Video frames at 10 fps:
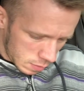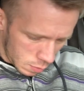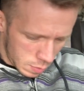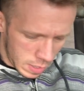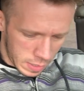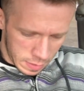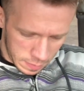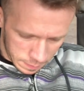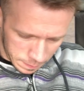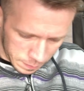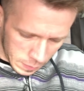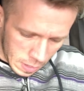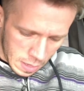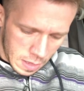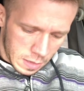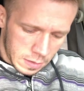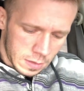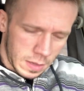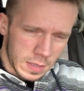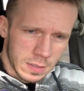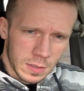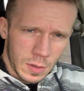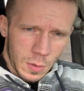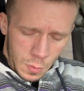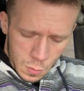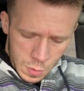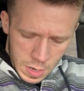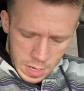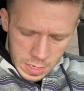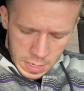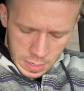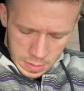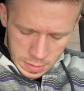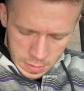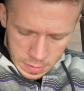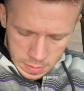Go digging. Let's go digging.